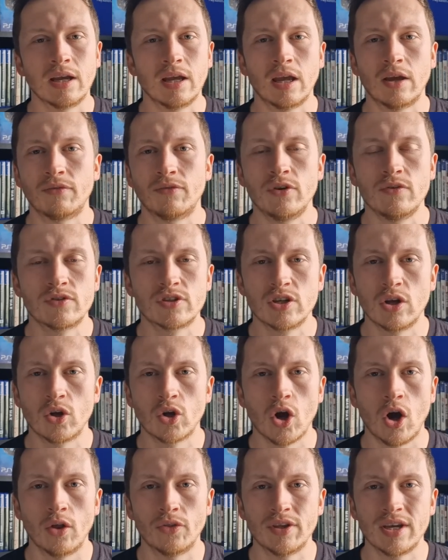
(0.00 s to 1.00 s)
if you've still
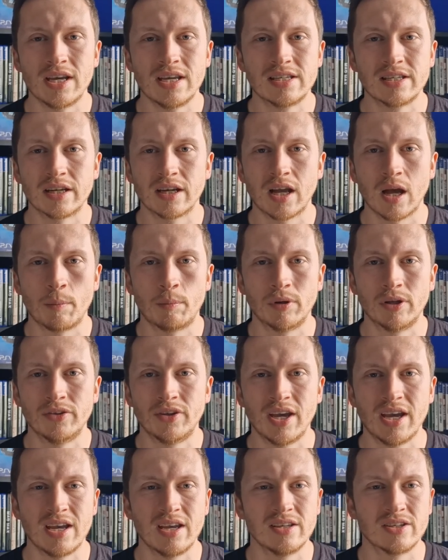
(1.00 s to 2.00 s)
got these in a couple of
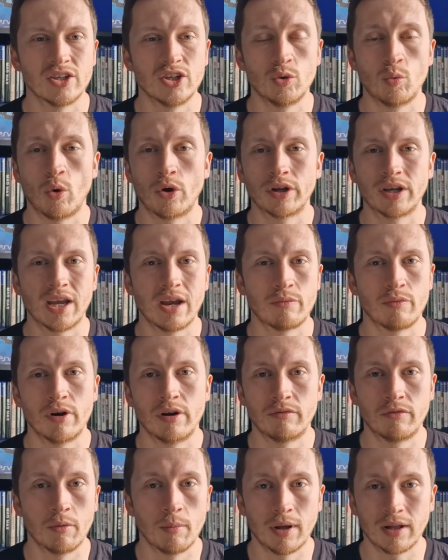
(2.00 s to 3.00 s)
days and you want to get rid
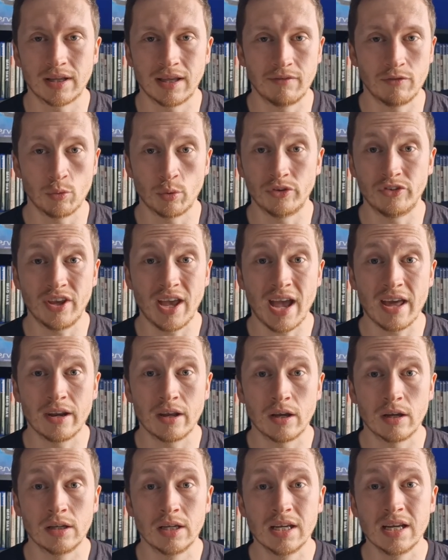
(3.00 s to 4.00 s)
of them, I'll give you a
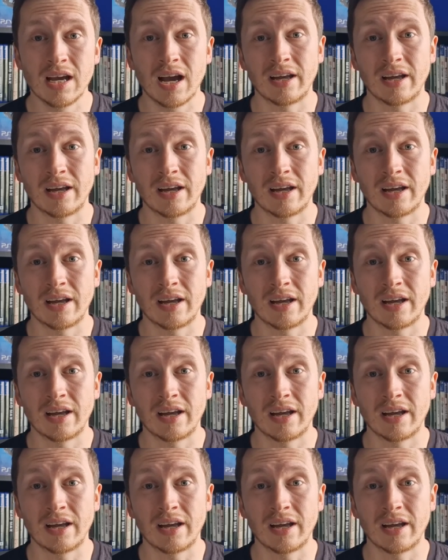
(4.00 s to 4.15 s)
tenner.